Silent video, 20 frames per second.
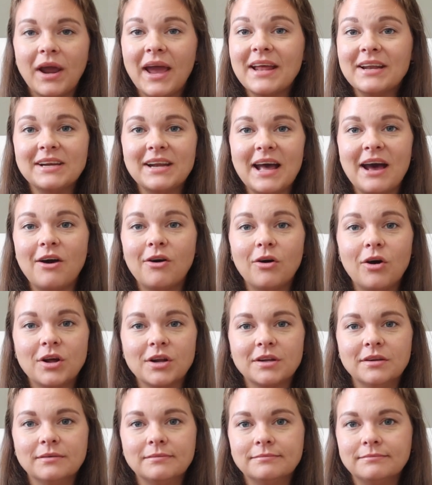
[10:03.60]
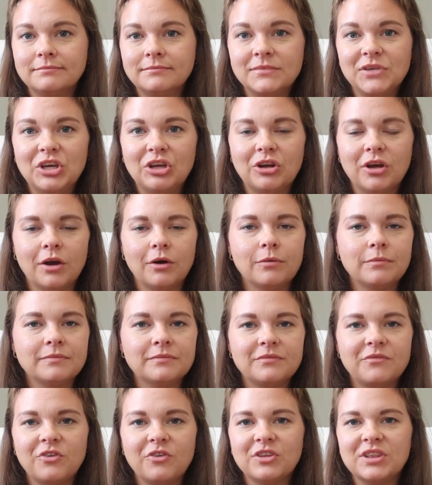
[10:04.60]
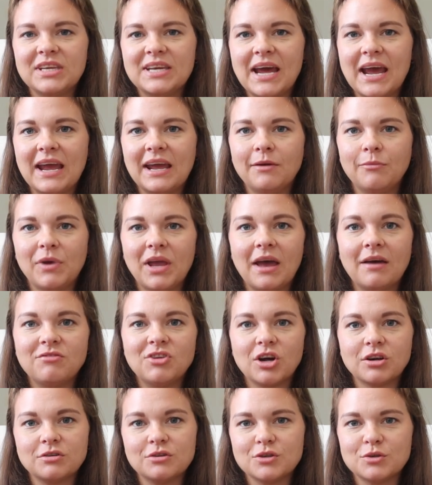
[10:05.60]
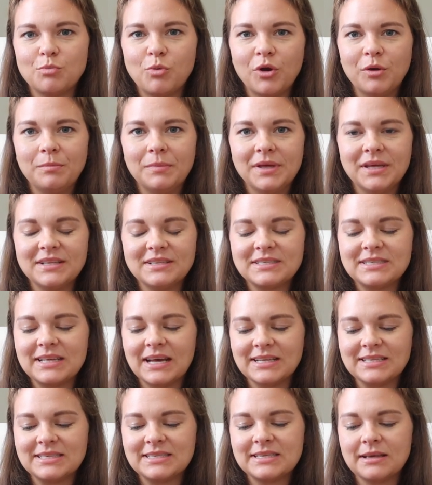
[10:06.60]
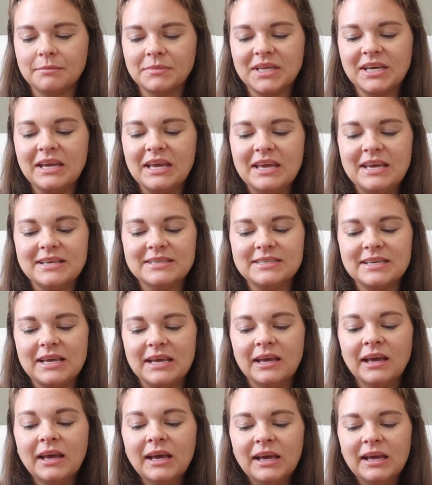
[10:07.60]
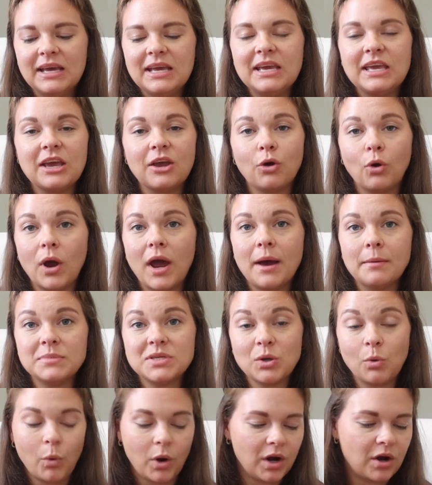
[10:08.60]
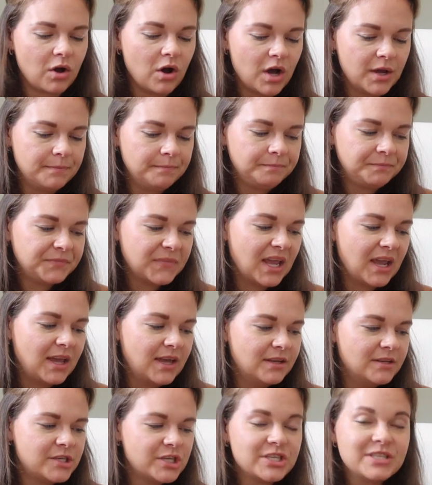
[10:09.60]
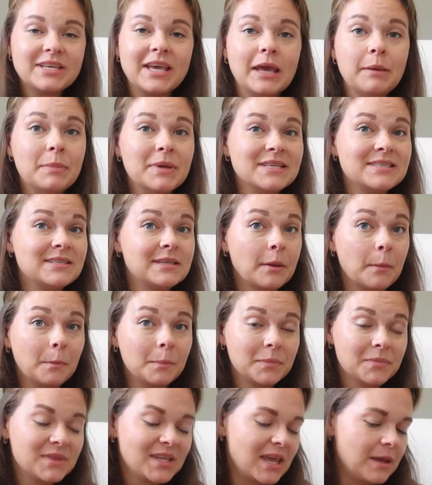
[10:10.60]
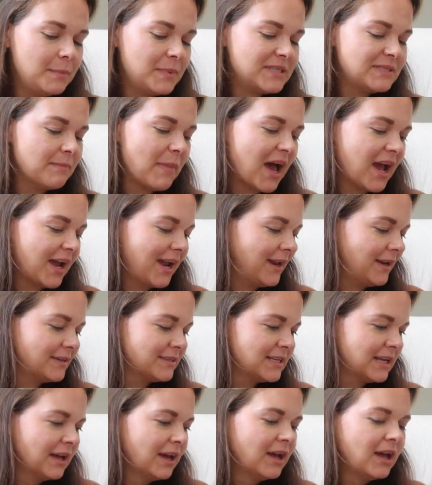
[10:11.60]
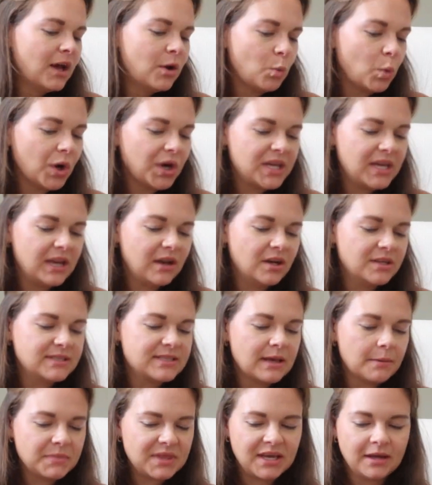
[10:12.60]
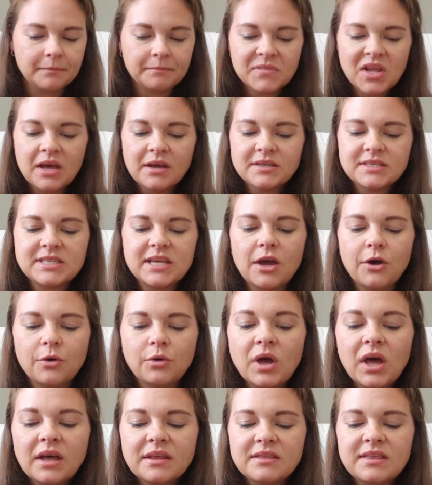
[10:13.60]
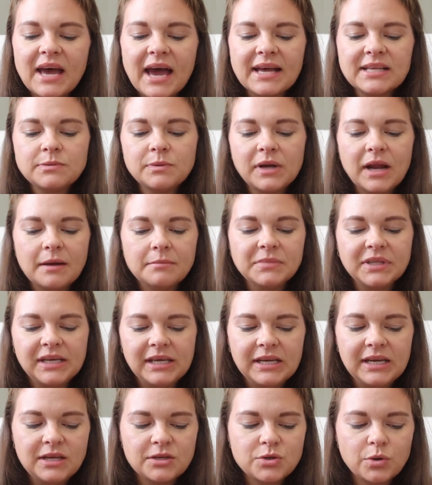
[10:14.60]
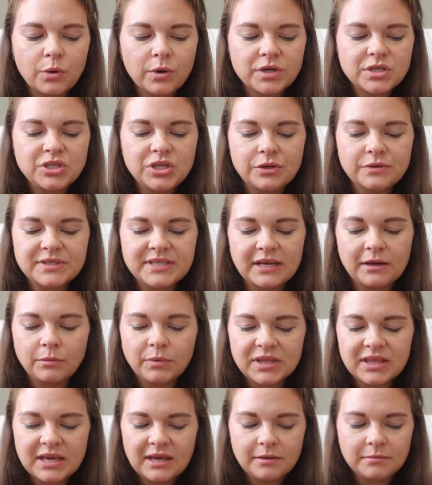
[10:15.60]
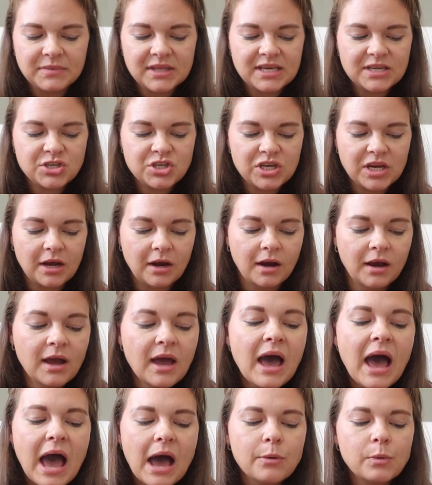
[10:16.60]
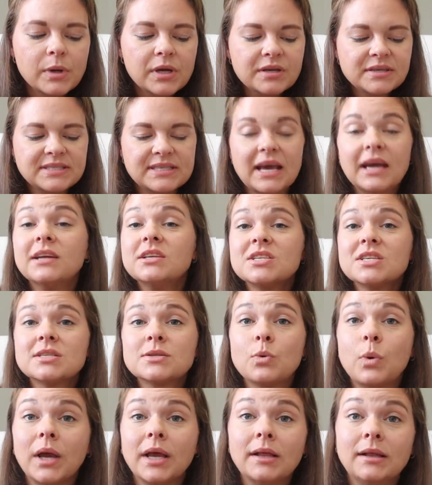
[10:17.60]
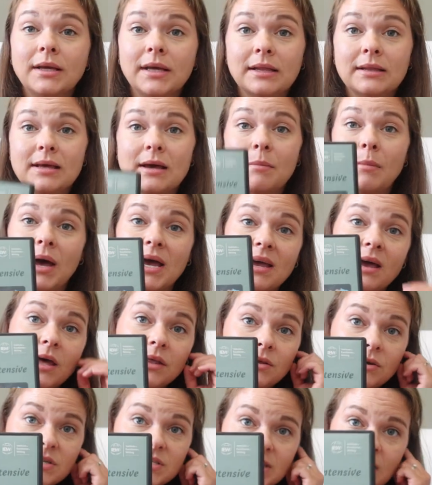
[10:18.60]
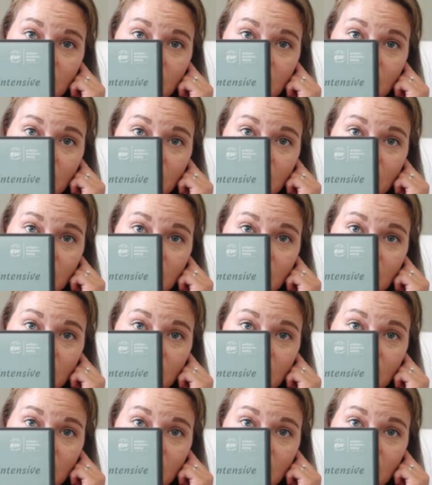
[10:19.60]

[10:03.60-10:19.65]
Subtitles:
we're headed out on, you know, for the day and we have doctor's appointments, that's something easy he can grab to work on and just keep his mind working on something. So that's what I'm leaning towards using with him this year. I will say just quickly that my other